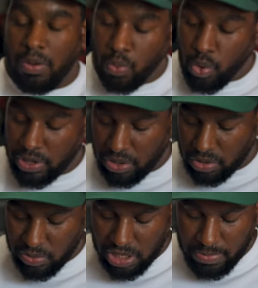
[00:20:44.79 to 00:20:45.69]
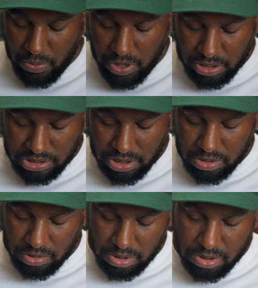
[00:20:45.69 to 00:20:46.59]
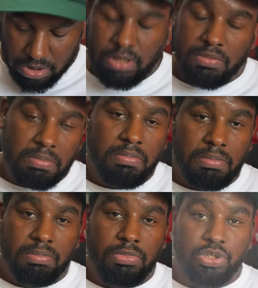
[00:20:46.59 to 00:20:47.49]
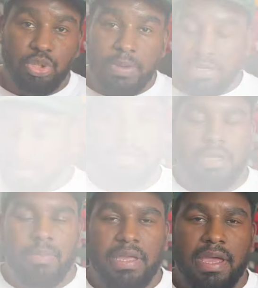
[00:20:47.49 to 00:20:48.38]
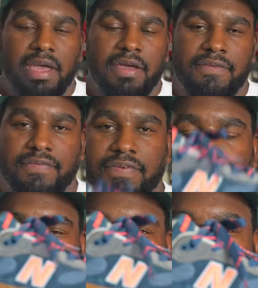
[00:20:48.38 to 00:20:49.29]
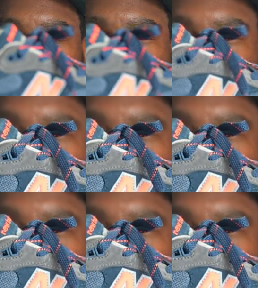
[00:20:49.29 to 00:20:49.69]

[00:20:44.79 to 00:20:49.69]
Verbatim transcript: I'm um, walking on when I'm at work so not too bad then we have this pair